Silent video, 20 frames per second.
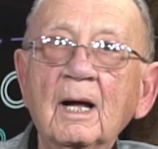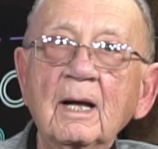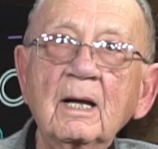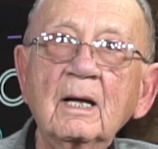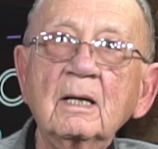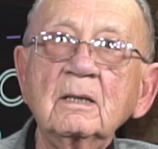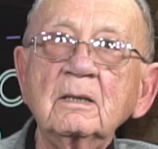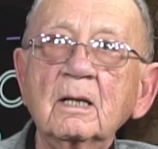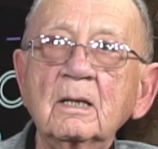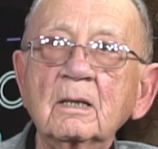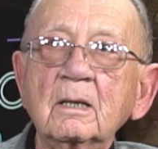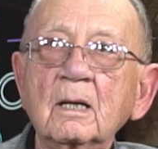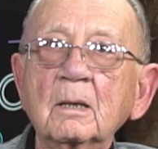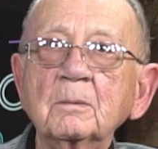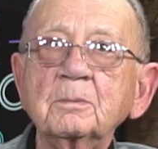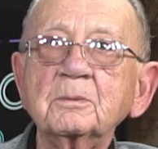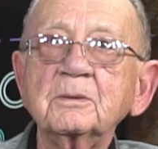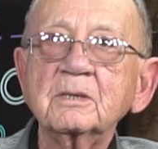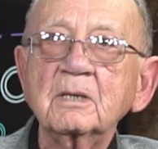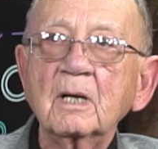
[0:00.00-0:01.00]
ended up
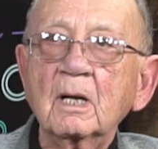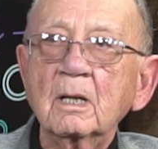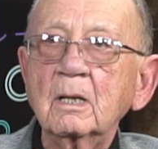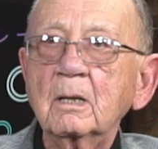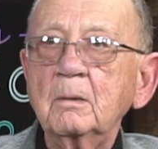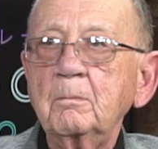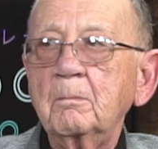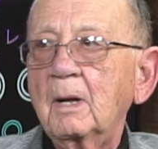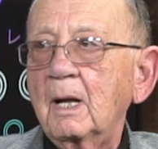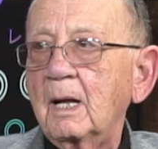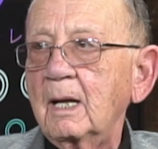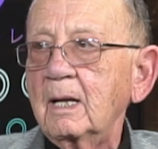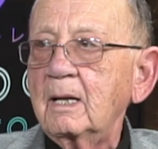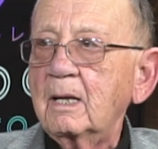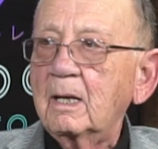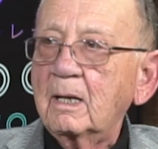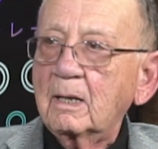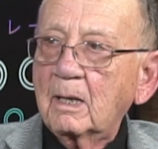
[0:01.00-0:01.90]
selling my end.